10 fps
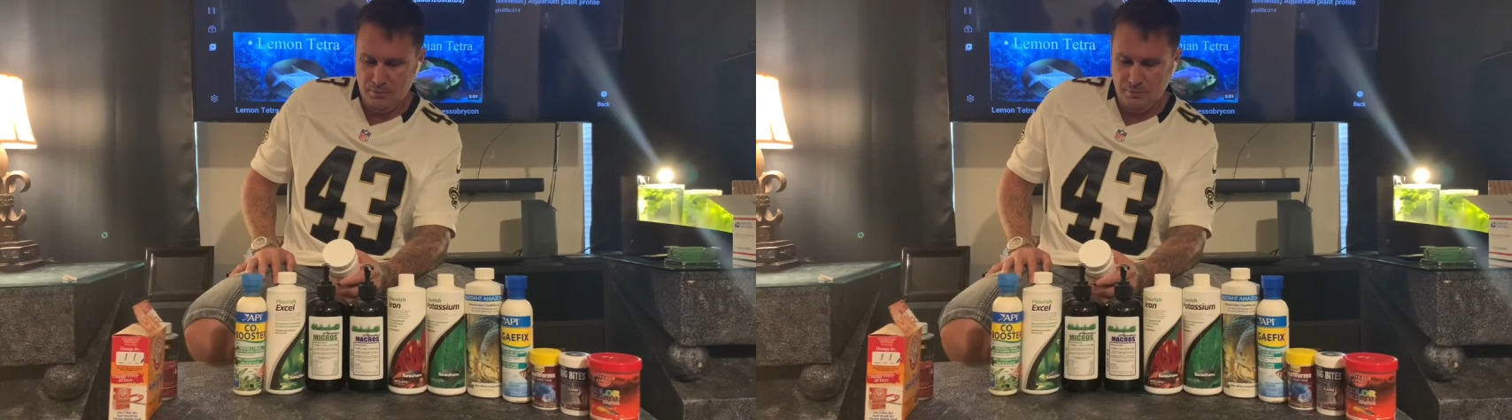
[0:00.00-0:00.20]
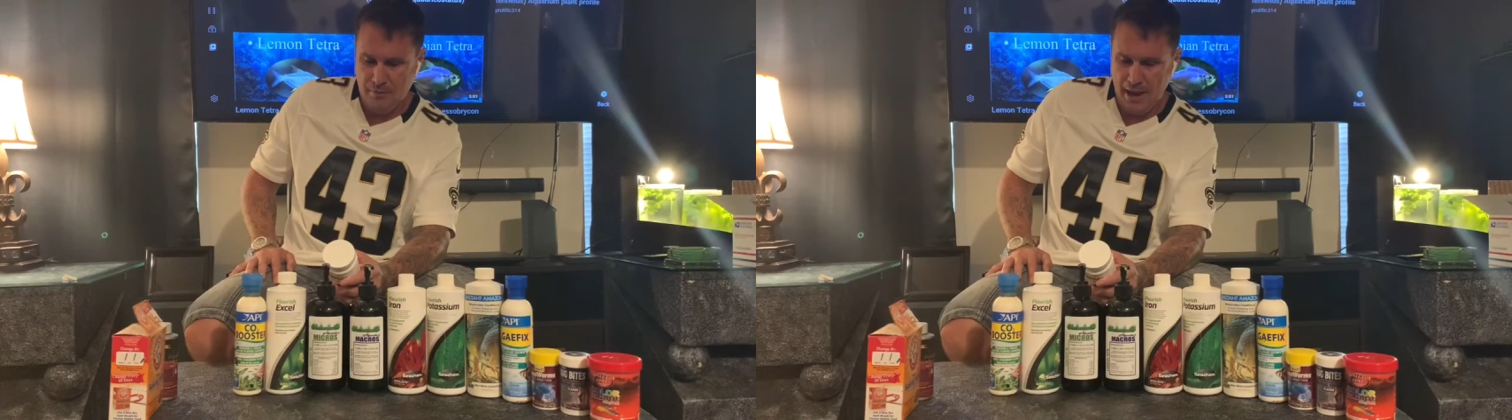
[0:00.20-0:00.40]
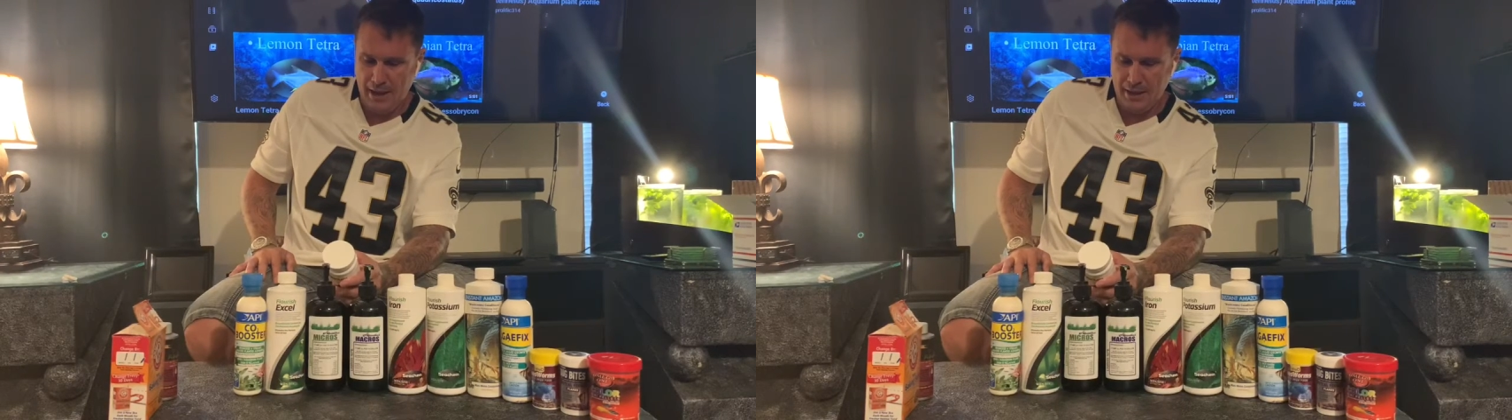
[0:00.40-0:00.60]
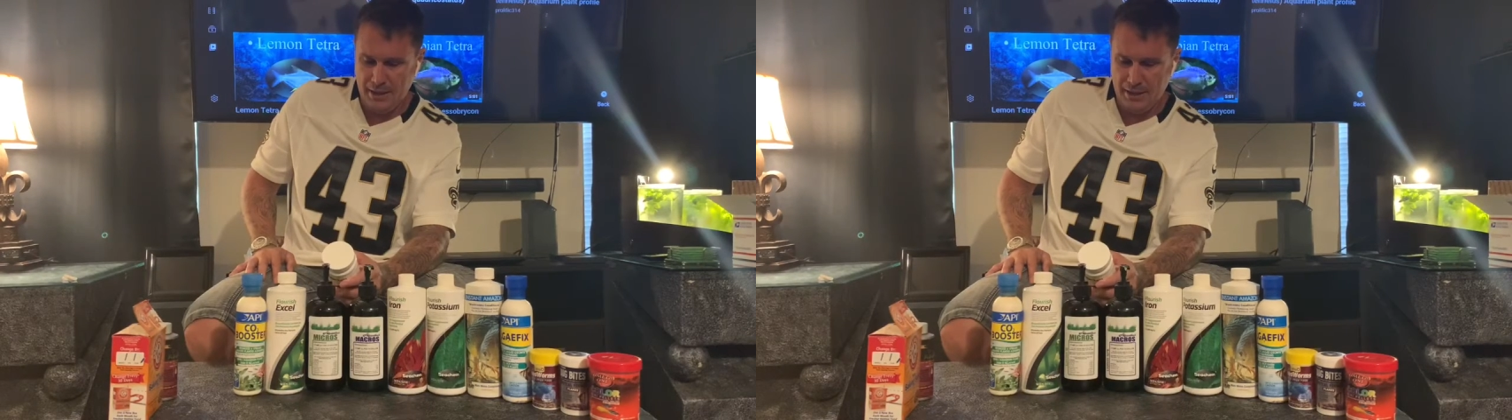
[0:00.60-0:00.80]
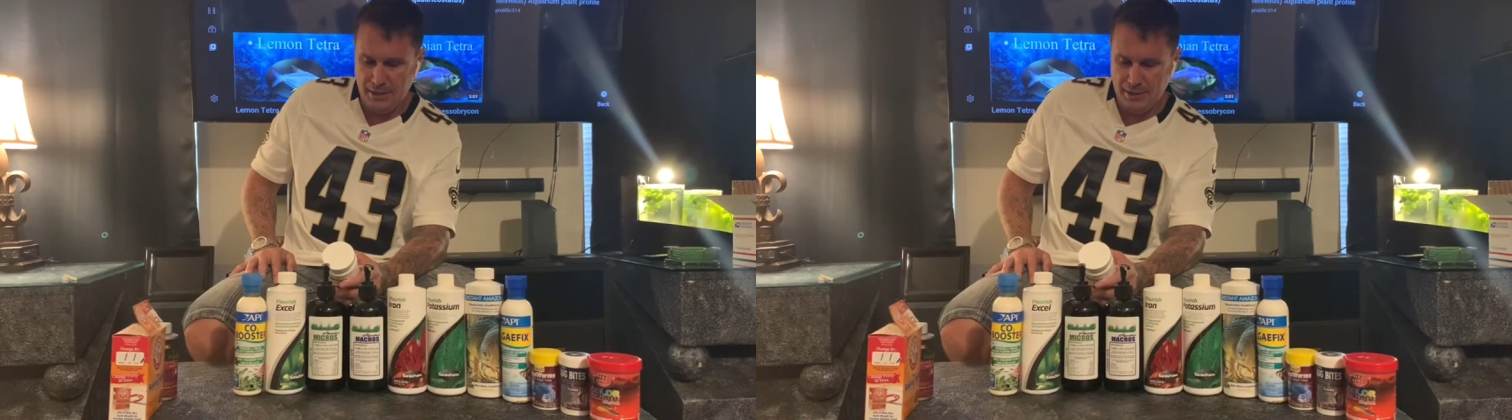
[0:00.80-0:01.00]

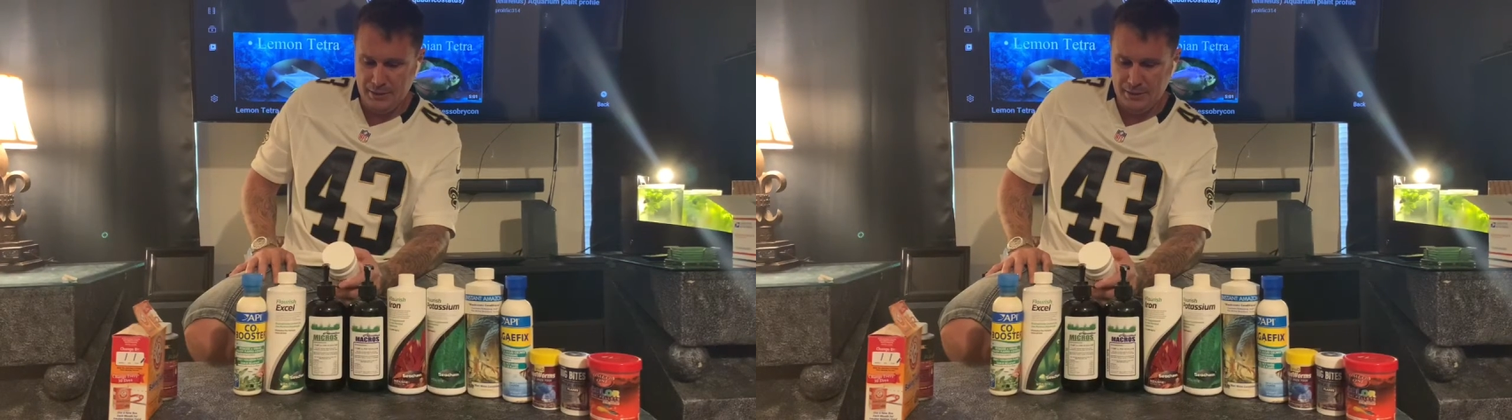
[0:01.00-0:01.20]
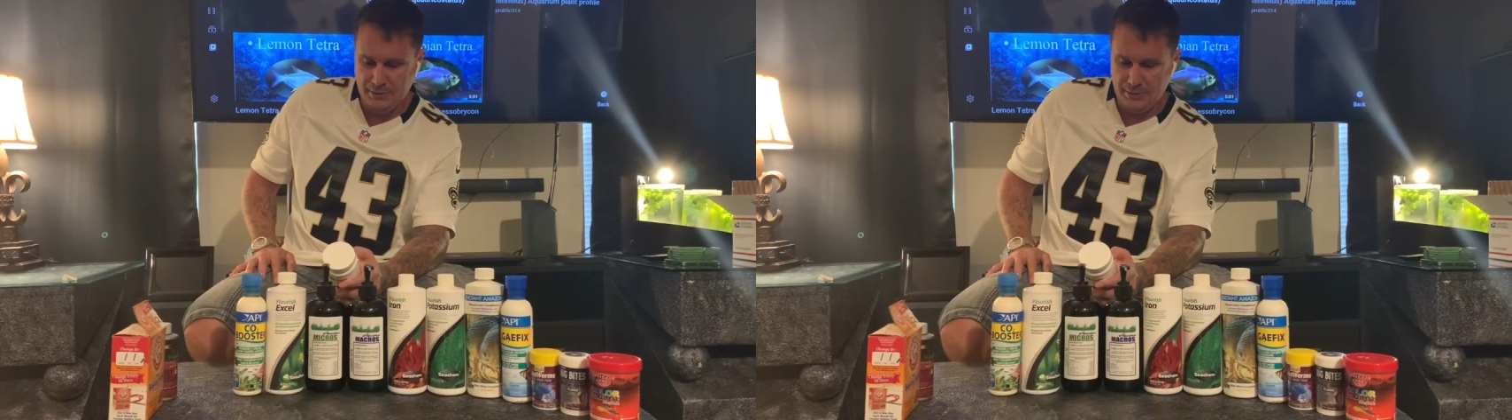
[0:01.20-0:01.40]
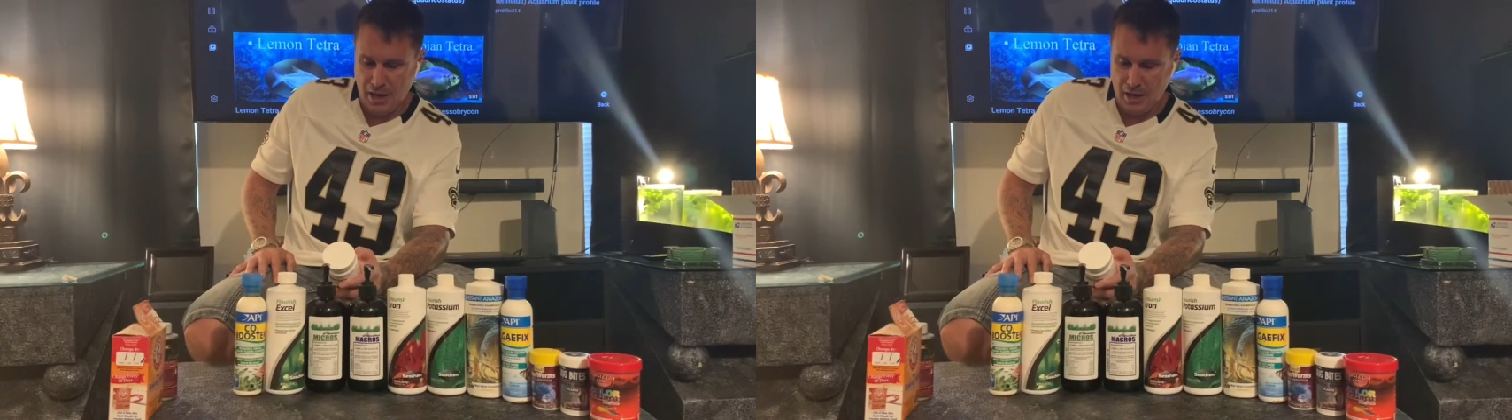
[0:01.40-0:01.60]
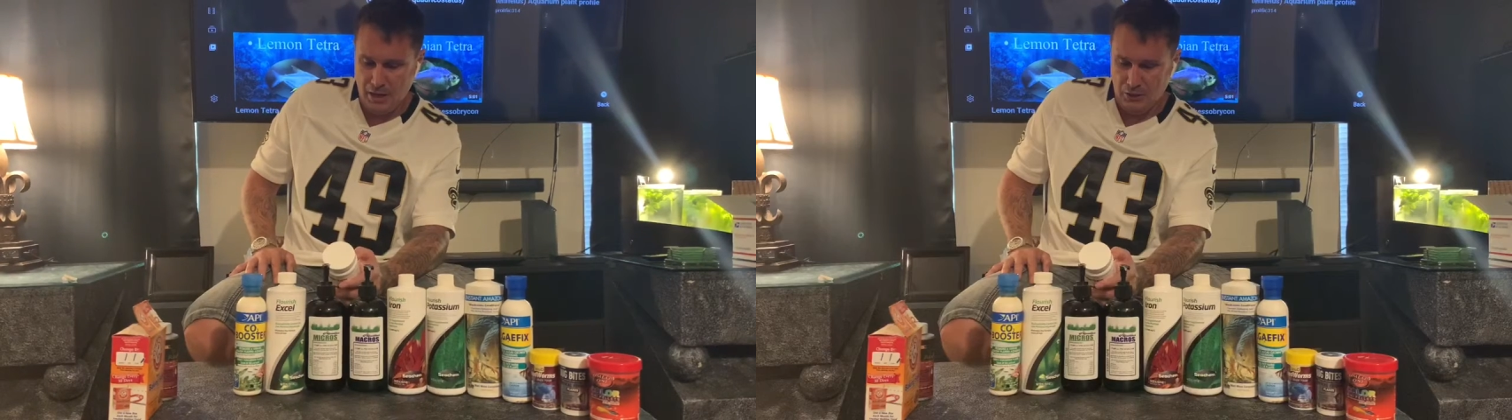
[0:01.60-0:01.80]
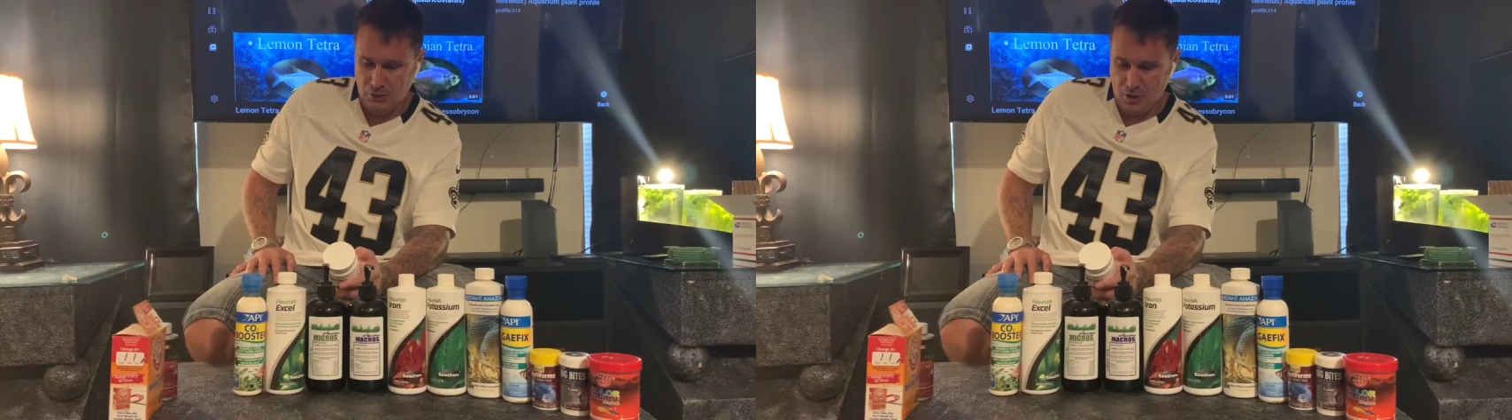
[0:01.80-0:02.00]
manganese,
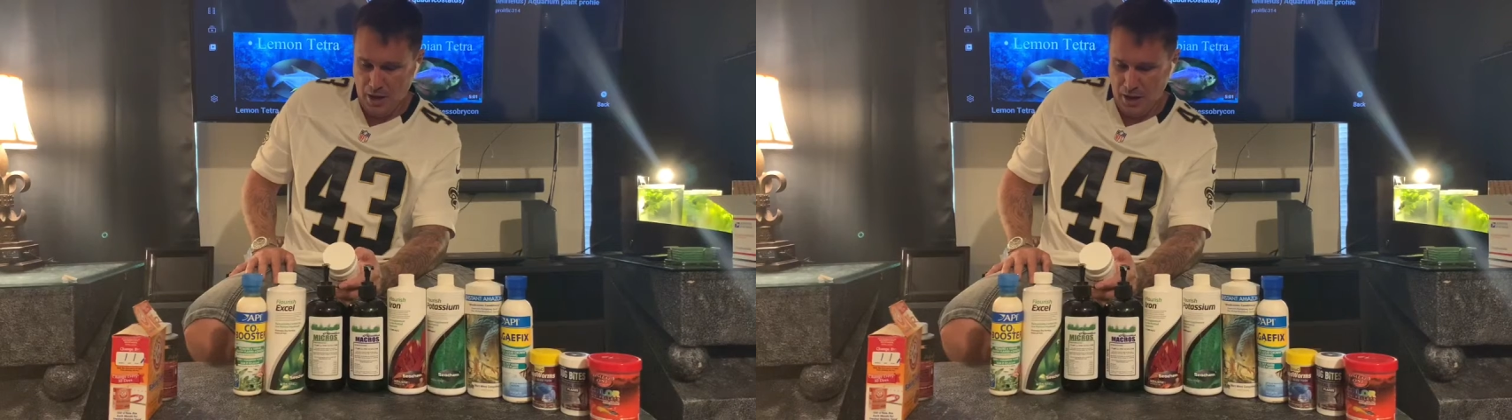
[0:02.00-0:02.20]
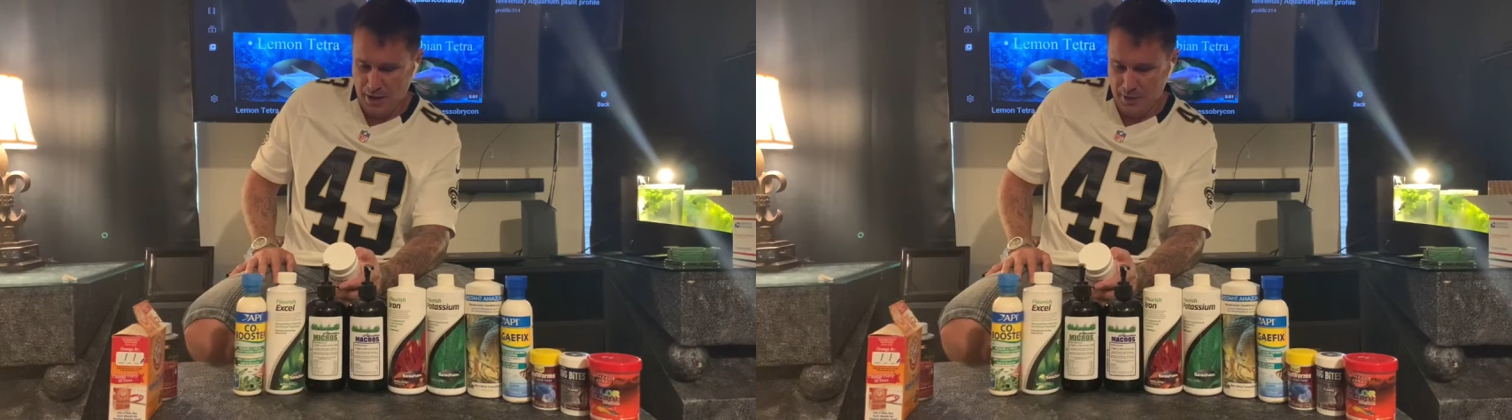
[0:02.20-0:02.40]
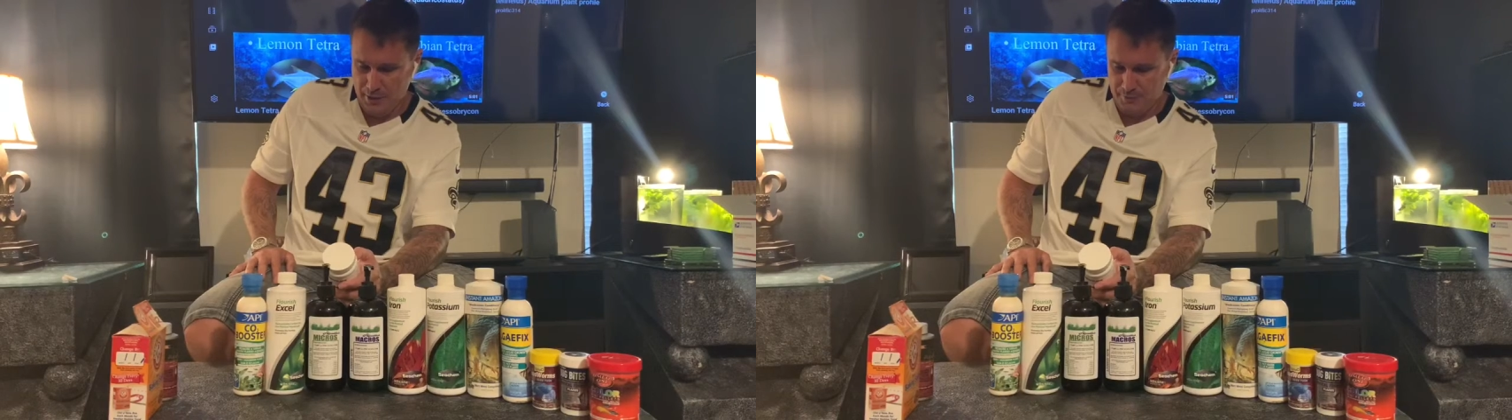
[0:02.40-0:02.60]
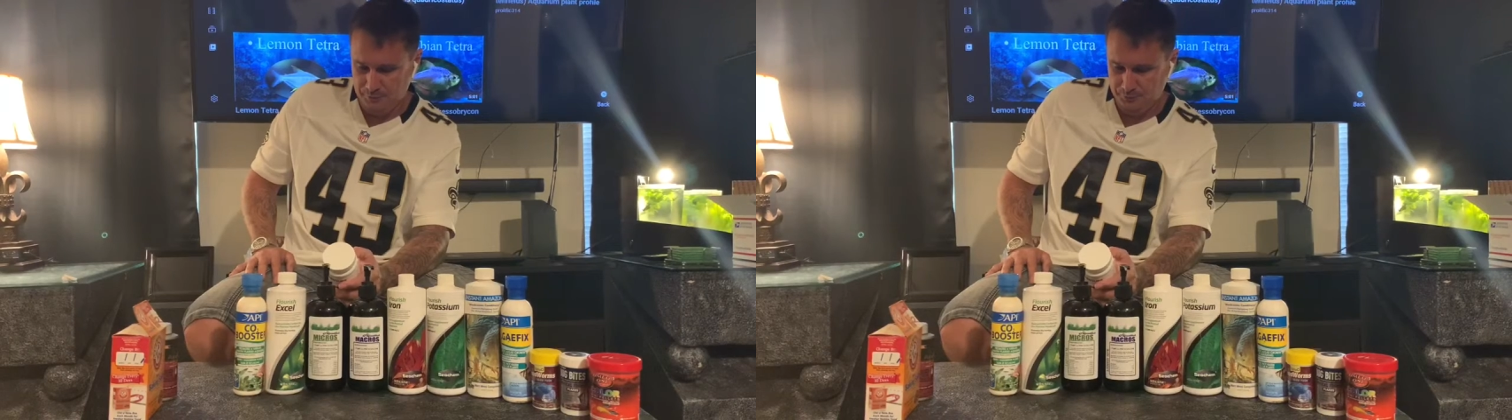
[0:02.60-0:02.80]
a little iron,